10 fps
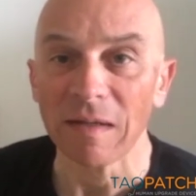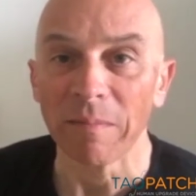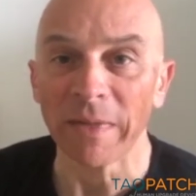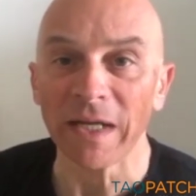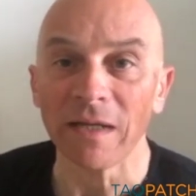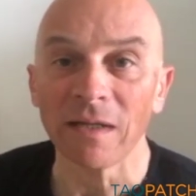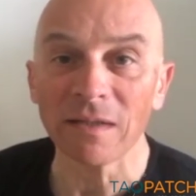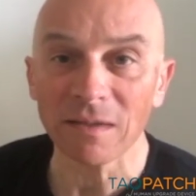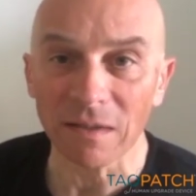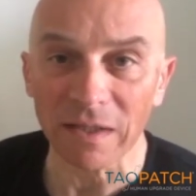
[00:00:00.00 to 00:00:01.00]
My
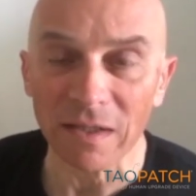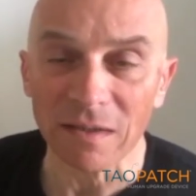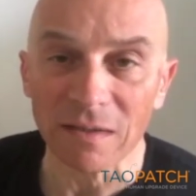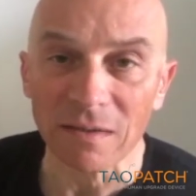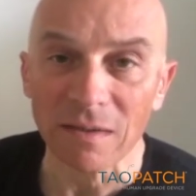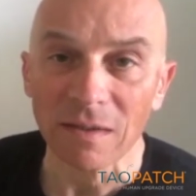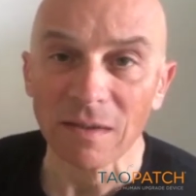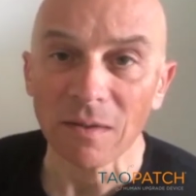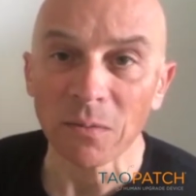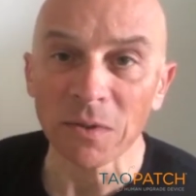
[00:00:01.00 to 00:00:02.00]
heart rate
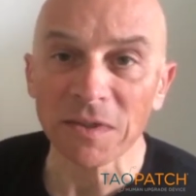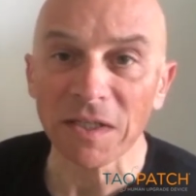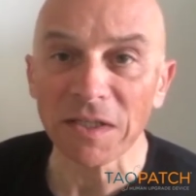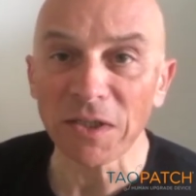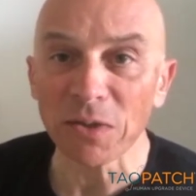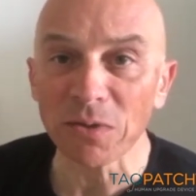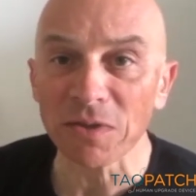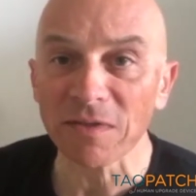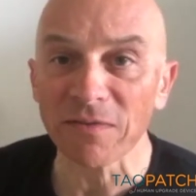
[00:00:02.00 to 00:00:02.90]
was reduced